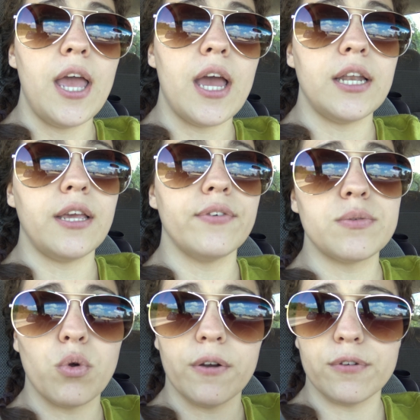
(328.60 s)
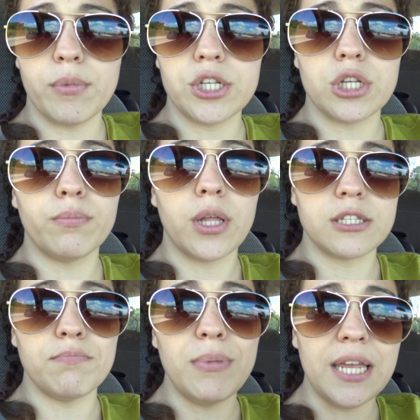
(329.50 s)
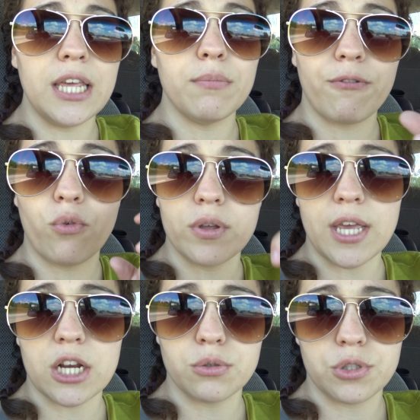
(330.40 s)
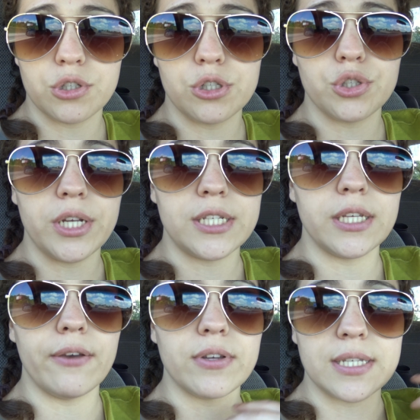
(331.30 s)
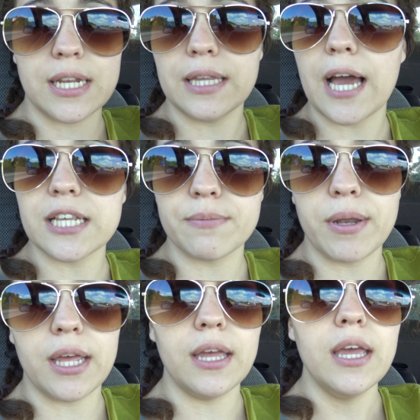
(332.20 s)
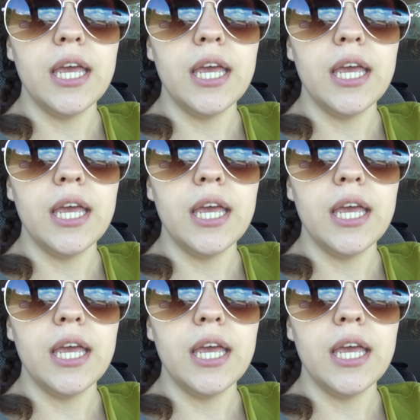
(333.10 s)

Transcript: and give us more information, plus meeting before the actual surgery to give us any last minute